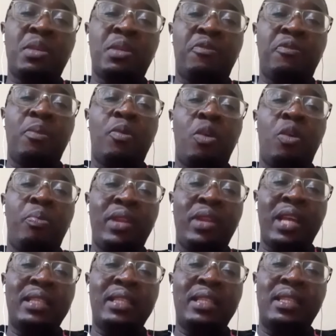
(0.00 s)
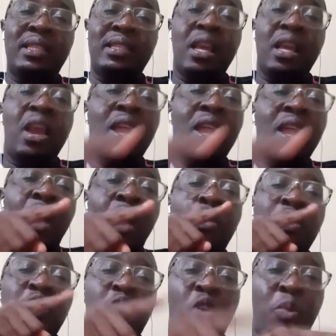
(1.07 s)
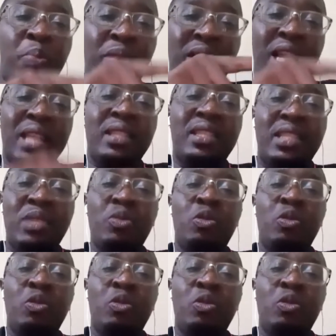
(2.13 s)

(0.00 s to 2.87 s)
from corporate entities. Now, which corporate entity will